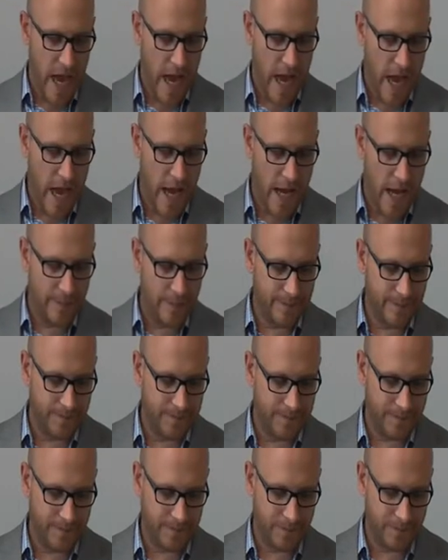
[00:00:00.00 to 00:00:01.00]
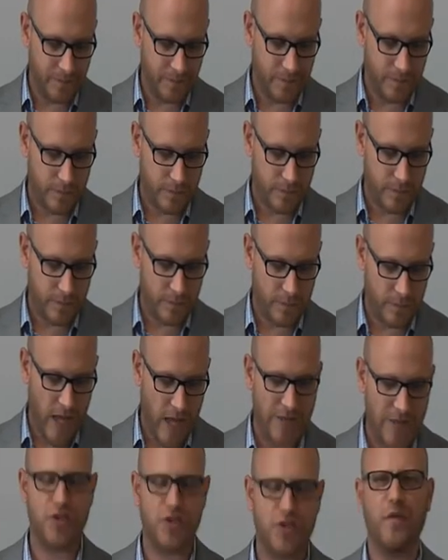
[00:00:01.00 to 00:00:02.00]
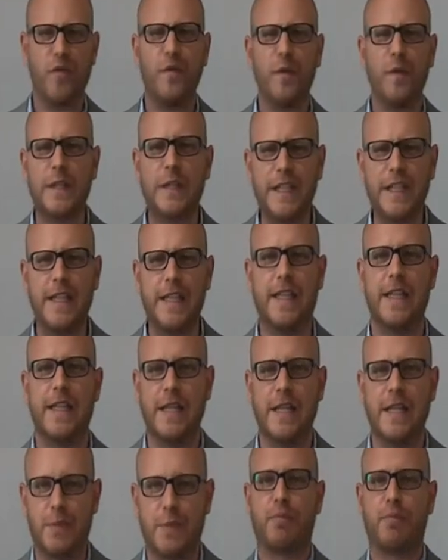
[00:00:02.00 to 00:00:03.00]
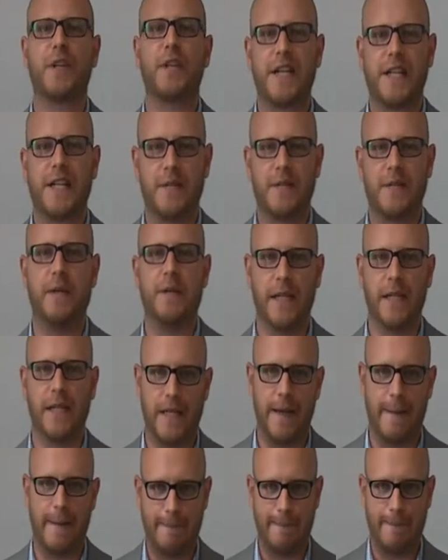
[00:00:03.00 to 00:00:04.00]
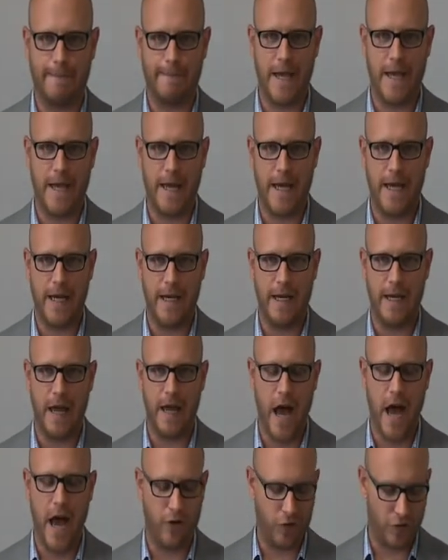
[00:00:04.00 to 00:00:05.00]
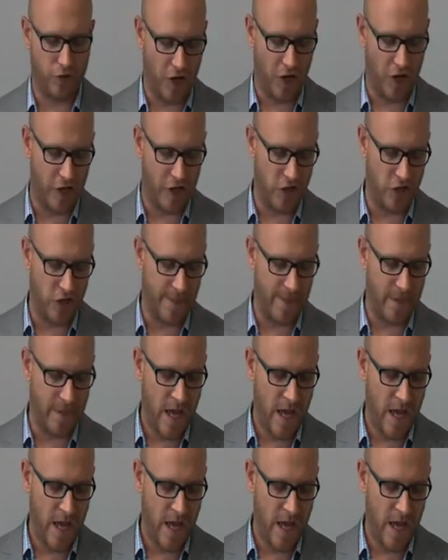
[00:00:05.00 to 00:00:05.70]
And so validity is predictability in a hard ontology.